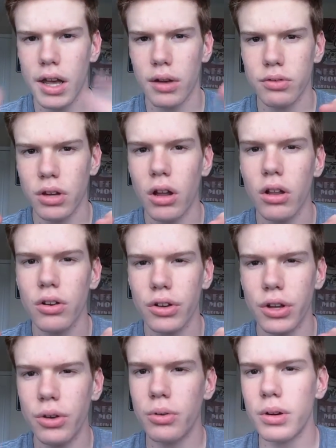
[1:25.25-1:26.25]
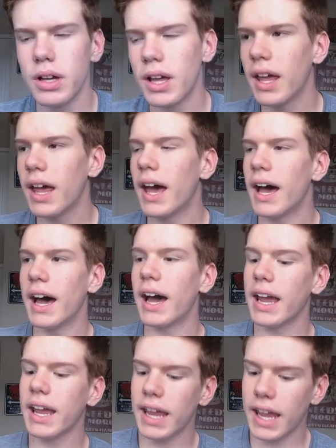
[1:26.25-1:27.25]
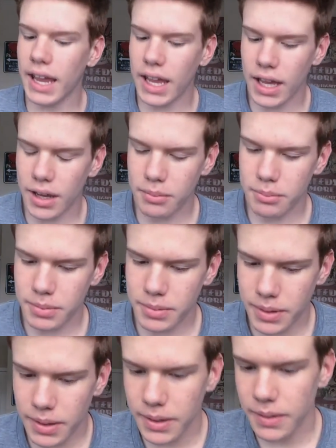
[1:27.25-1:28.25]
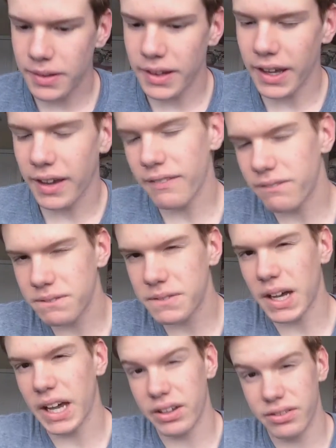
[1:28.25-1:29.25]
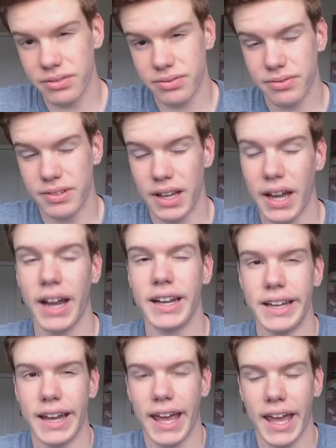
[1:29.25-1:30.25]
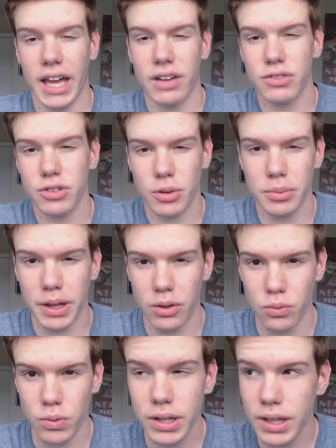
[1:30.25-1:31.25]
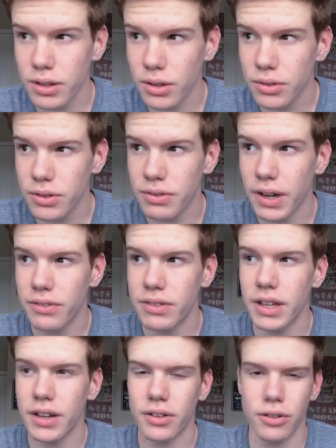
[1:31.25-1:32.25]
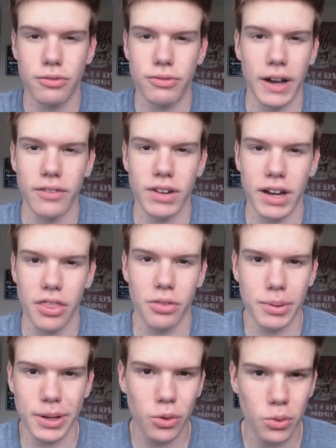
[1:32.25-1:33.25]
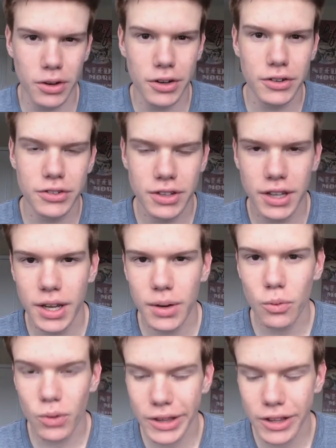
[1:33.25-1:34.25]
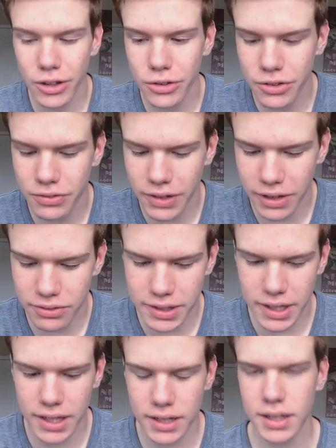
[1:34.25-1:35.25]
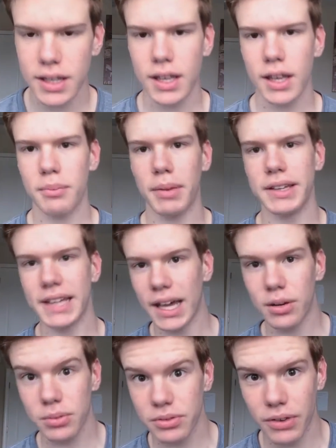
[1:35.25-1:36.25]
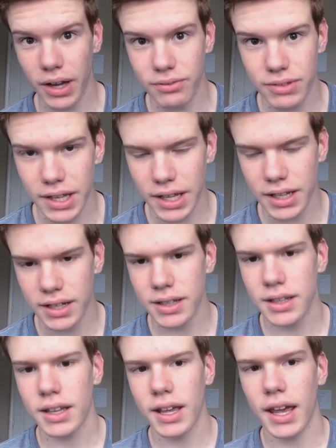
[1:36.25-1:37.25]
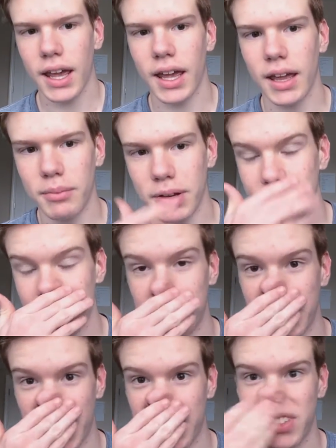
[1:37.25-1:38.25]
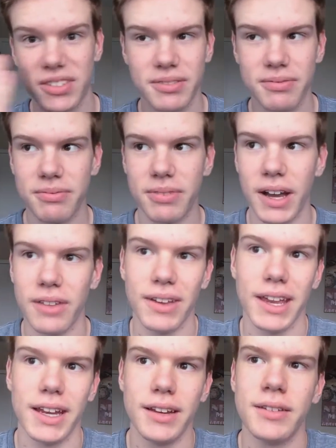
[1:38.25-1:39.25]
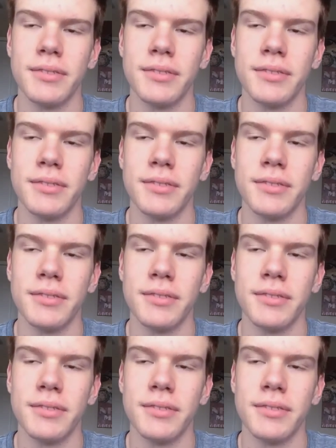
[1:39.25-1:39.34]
How tall are you? I am like 5'9 and a half. So I'm like really close to 5'10 or 5'9 and three quarters. Really close to 5'10. My dad was 5'10. And my stepdad's 5'8".